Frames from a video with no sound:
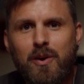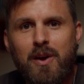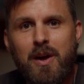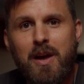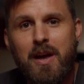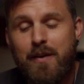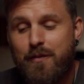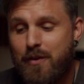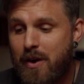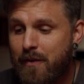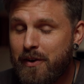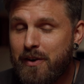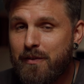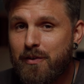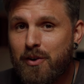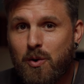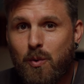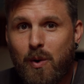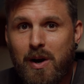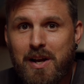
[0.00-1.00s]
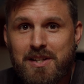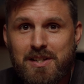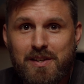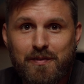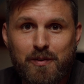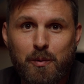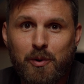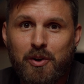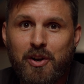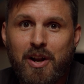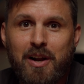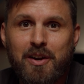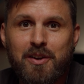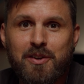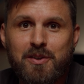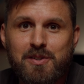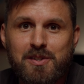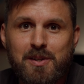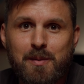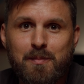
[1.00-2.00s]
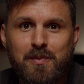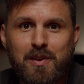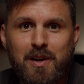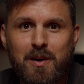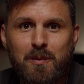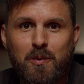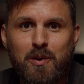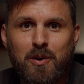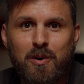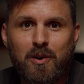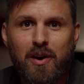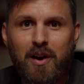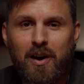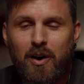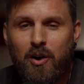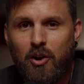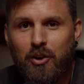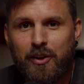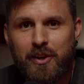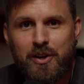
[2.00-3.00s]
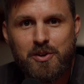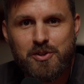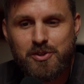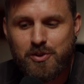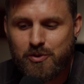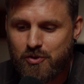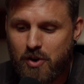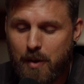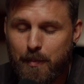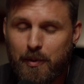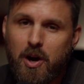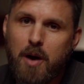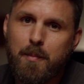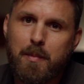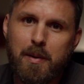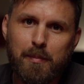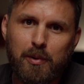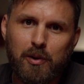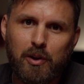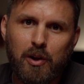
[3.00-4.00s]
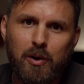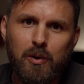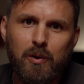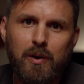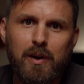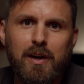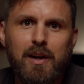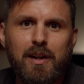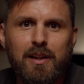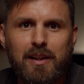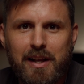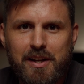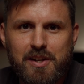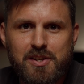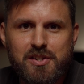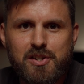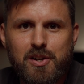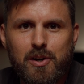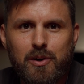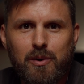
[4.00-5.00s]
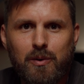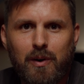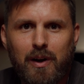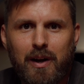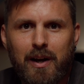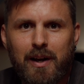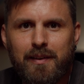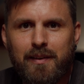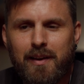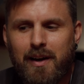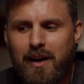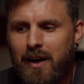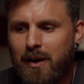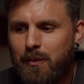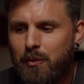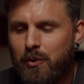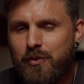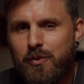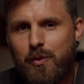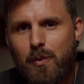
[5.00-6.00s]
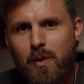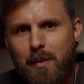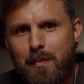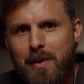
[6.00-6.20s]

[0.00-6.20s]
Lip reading: If you have any requests, if you want to know how to do something, we're all ears, so drop a comment below, let us know, and we'll do our